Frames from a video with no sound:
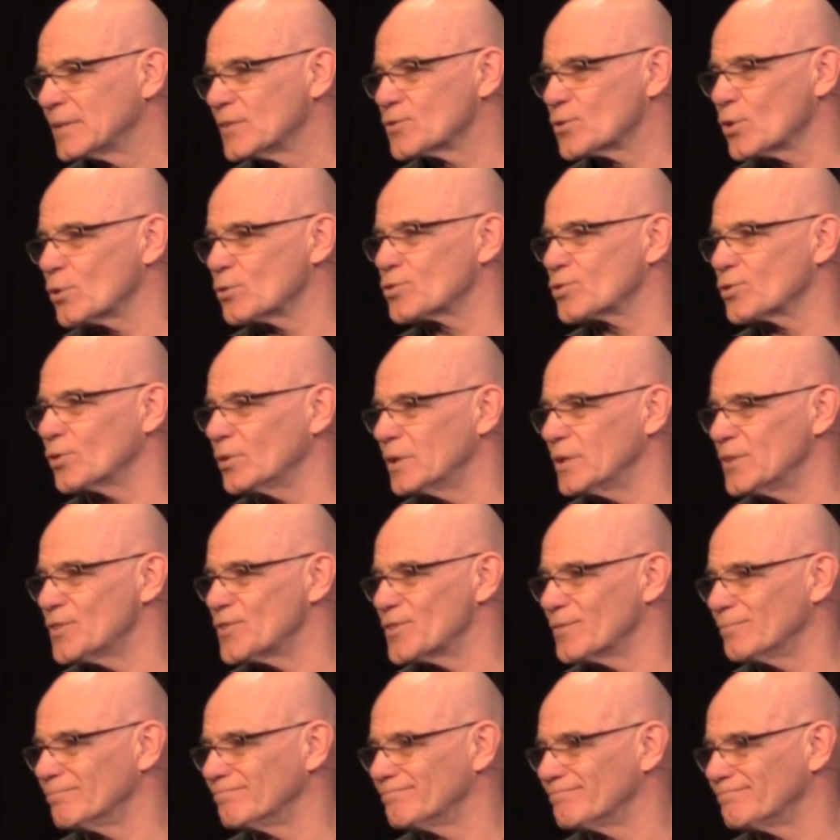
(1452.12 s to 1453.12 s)

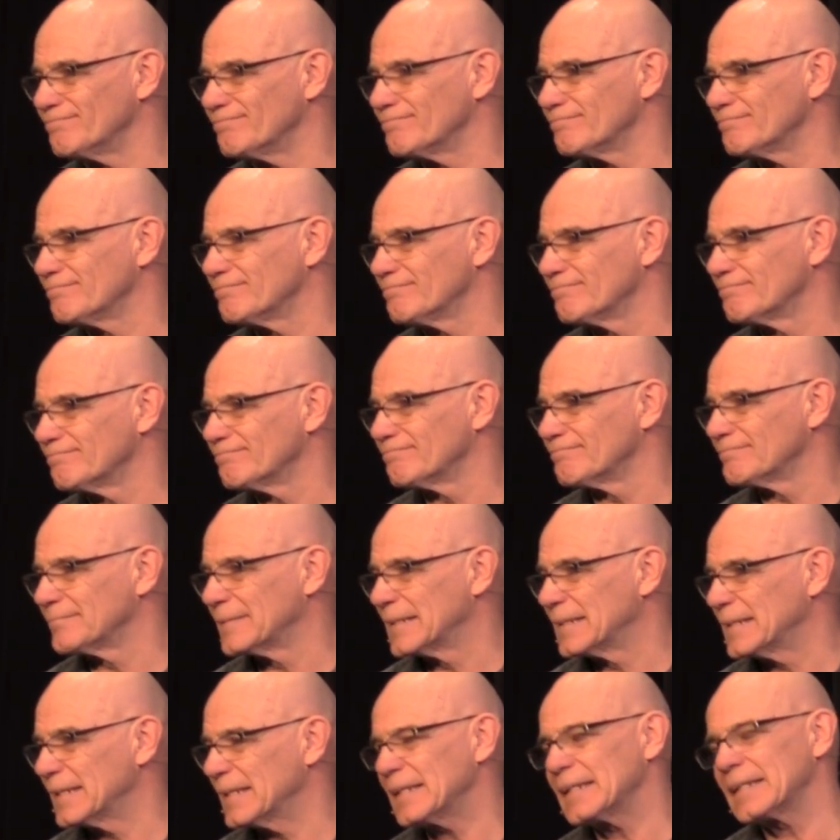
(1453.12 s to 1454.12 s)
socialism.
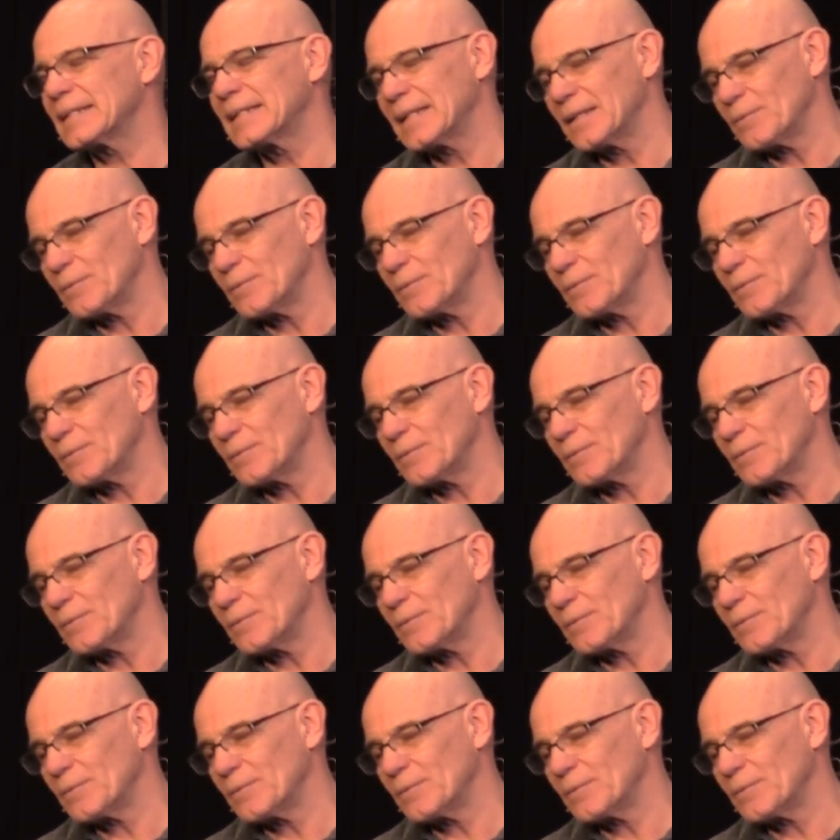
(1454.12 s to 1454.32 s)
And I